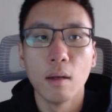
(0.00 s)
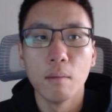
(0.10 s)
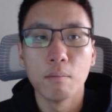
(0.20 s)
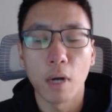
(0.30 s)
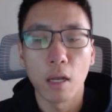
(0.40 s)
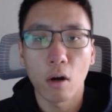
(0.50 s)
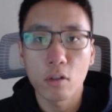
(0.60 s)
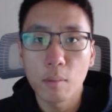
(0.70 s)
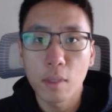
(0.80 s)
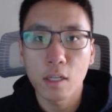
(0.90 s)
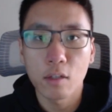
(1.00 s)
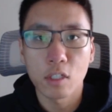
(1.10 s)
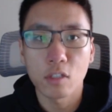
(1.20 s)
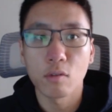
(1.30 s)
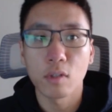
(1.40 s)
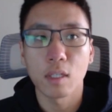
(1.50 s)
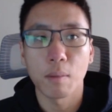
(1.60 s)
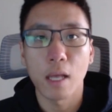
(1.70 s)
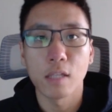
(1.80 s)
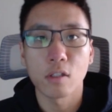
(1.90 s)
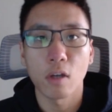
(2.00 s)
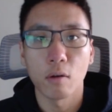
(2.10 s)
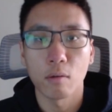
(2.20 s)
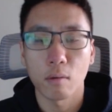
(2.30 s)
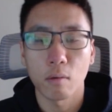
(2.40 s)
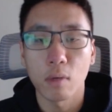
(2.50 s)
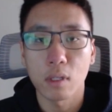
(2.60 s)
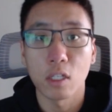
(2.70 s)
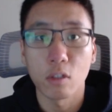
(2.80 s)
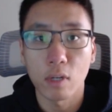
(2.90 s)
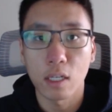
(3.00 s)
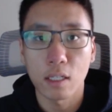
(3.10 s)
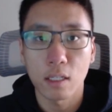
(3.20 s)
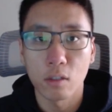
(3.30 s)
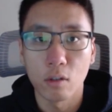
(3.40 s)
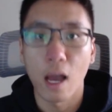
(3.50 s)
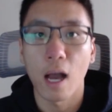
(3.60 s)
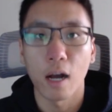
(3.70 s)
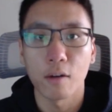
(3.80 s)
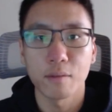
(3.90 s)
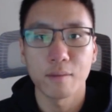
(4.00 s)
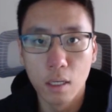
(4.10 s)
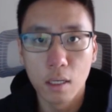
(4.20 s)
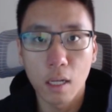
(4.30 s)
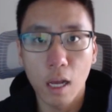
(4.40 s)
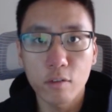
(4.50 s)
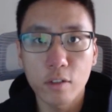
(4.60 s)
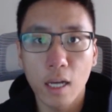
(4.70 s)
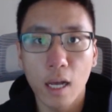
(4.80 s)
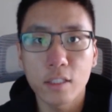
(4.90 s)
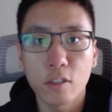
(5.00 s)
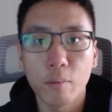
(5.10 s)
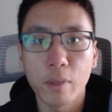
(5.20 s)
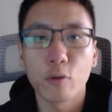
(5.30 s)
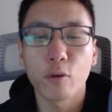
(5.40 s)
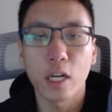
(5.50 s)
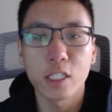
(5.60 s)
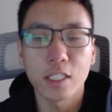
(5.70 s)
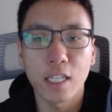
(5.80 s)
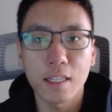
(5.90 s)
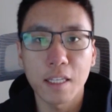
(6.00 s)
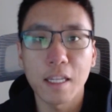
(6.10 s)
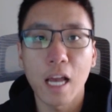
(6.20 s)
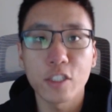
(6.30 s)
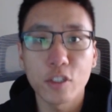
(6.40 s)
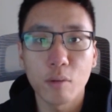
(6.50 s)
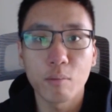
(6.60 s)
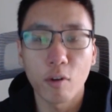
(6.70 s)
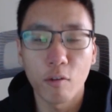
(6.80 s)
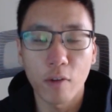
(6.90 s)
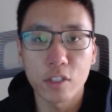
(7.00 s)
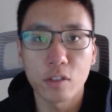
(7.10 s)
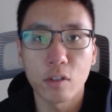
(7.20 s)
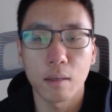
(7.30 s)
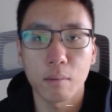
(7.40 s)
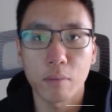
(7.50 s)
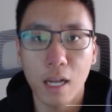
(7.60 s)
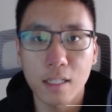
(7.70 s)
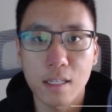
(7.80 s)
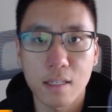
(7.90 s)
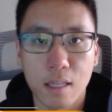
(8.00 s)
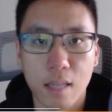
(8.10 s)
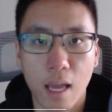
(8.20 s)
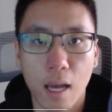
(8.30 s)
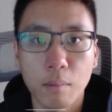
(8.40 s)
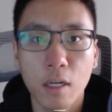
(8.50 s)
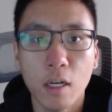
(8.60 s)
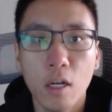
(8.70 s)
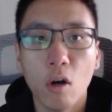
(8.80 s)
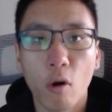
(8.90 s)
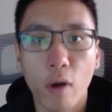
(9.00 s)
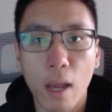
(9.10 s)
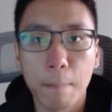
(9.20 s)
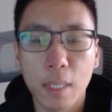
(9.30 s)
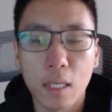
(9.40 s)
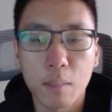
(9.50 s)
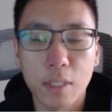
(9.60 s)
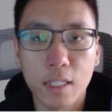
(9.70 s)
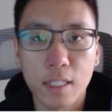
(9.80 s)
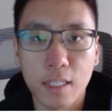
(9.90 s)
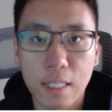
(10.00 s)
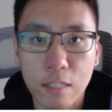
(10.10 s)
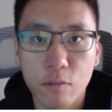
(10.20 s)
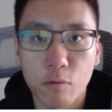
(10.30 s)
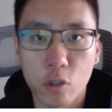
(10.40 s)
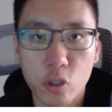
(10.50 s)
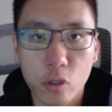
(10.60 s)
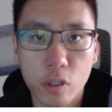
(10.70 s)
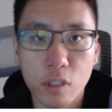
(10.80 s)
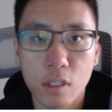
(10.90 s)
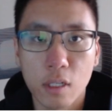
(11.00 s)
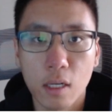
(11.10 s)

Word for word: But ultimately, it just really depends on what degree you have. After that, you'll be required to take the National Professional Practice Exam, or NPPE for short.